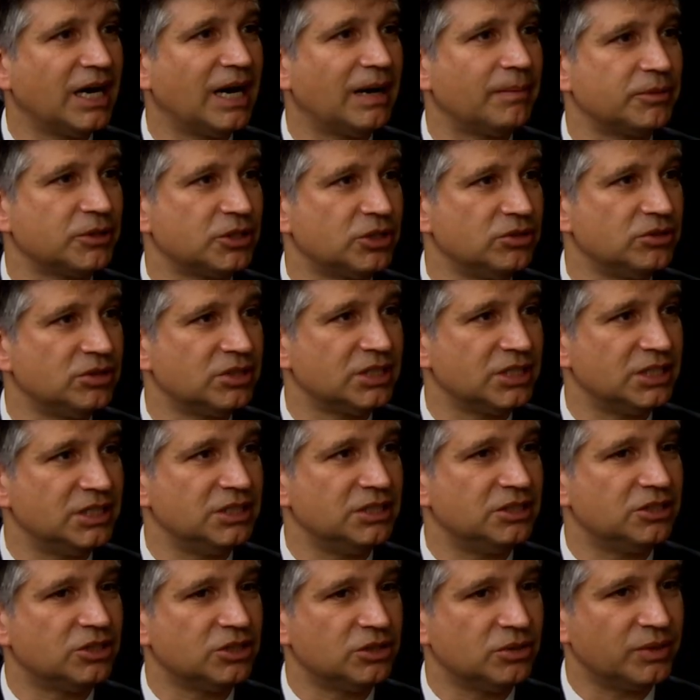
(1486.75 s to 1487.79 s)
the
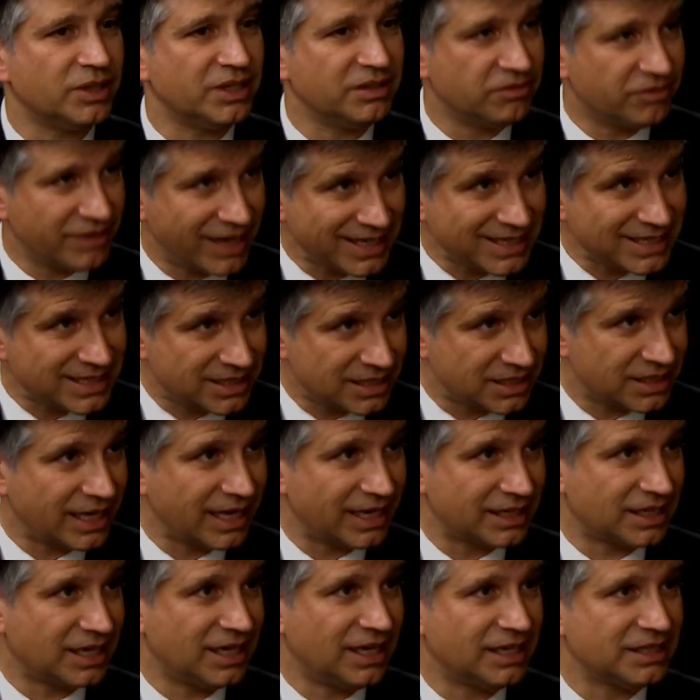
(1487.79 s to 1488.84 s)
opportunity to invest in
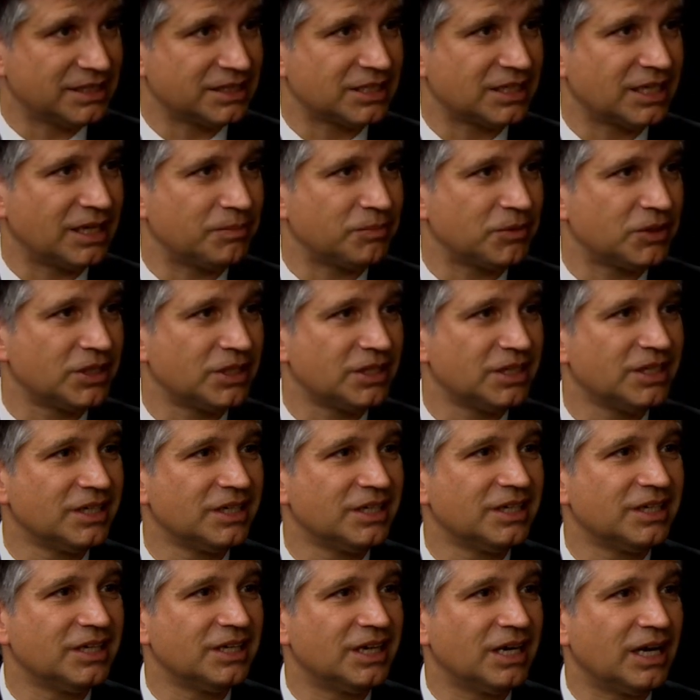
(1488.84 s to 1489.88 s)
that concept,
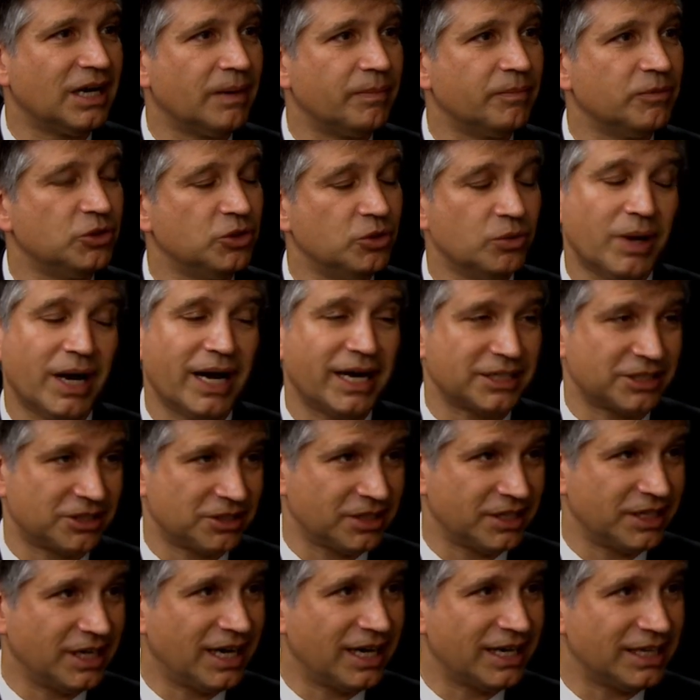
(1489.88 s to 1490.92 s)
you
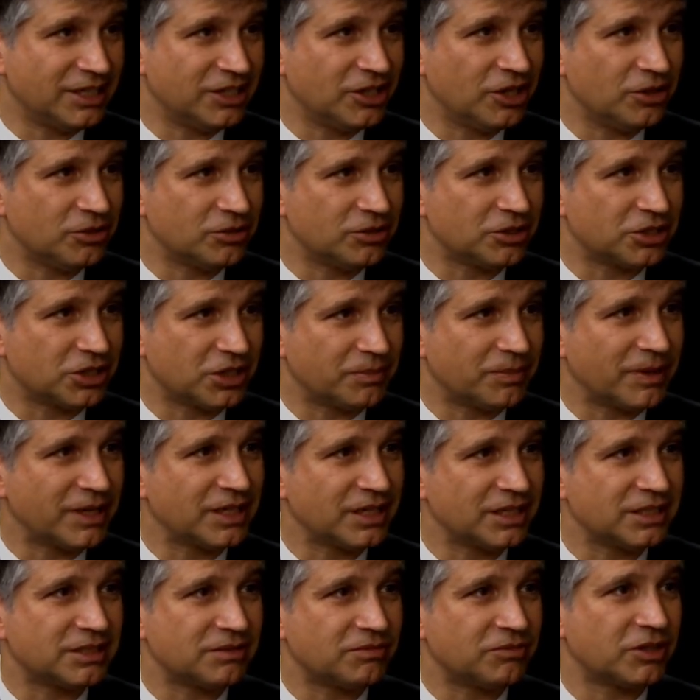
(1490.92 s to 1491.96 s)
actually heighten ownership. I
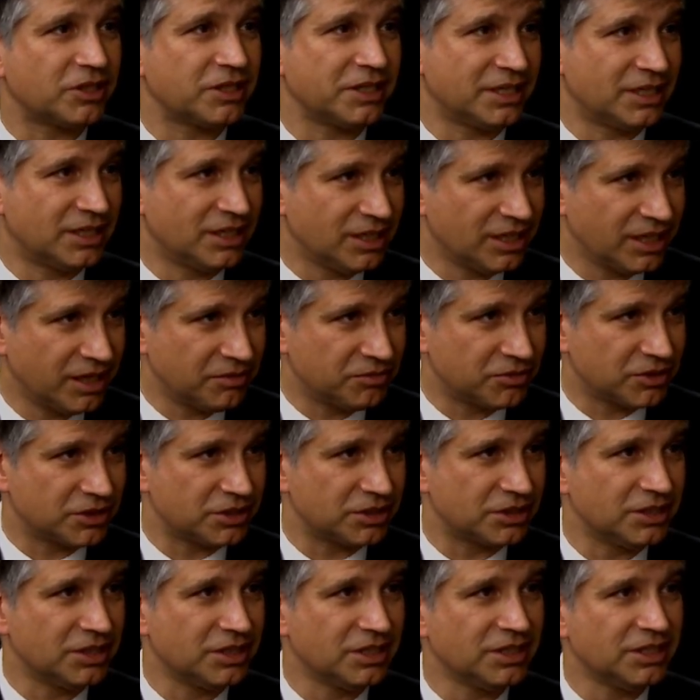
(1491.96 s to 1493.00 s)
think it's a very
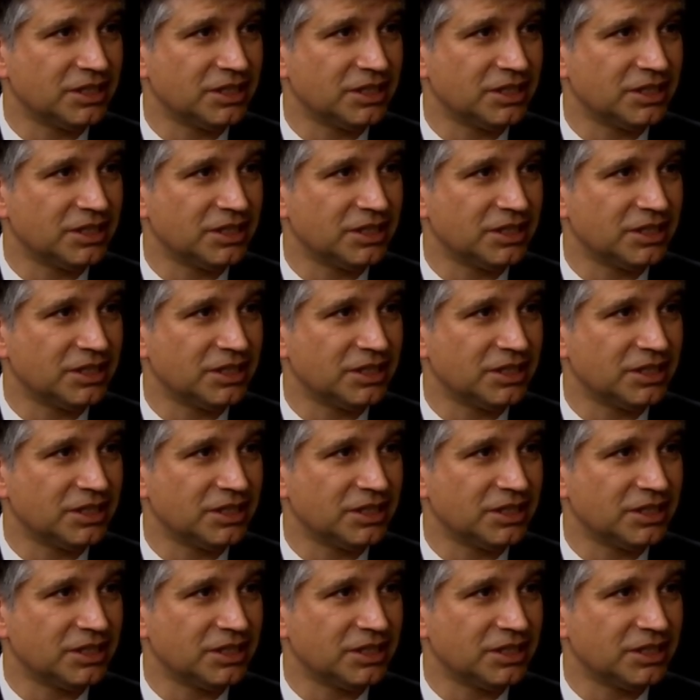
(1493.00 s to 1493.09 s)
clever